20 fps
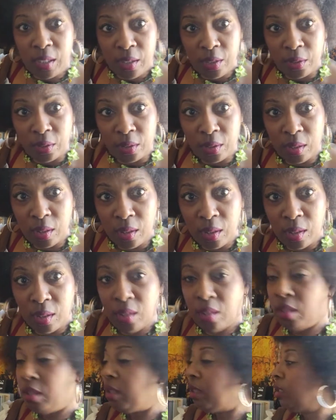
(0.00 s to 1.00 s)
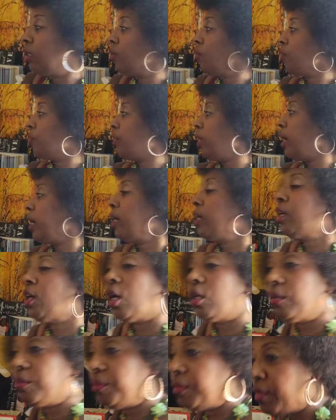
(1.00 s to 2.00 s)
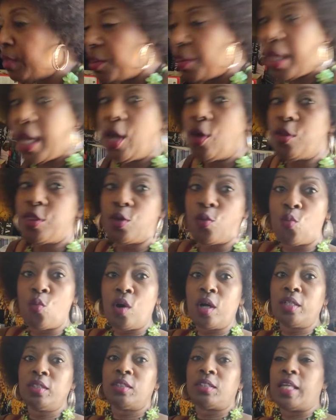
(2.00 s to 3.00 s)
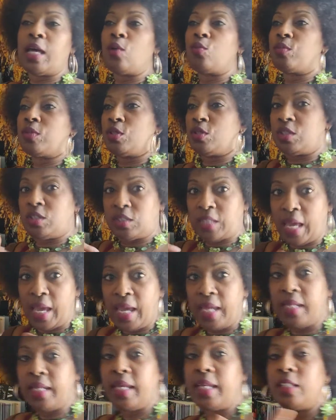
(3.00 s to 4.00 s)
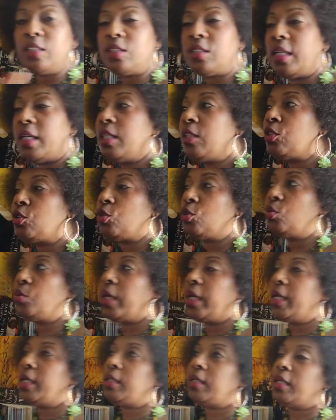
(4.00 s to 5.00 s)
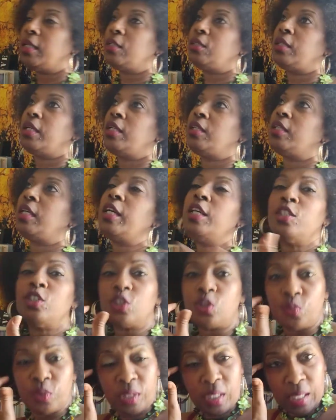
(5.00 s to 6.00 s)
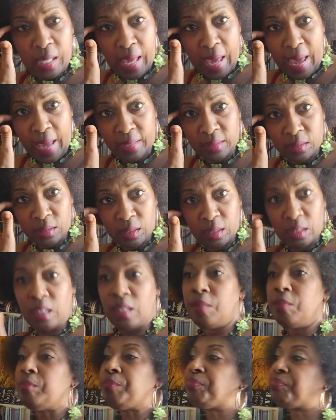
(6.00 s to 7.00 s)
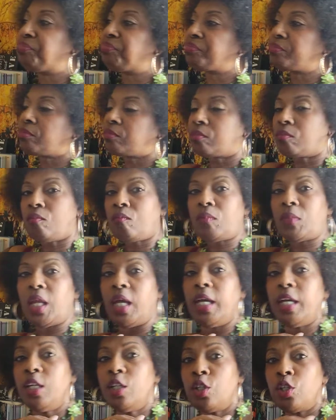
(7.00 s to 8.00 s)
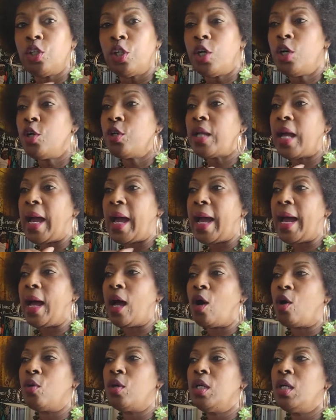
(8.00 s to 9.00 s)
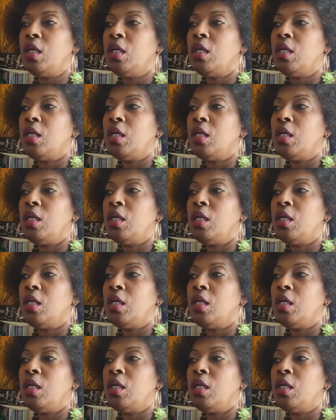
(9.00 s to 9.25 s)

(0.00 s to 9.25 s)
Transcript: here. They they are the ones that stayed in into in, in, in history class and learned how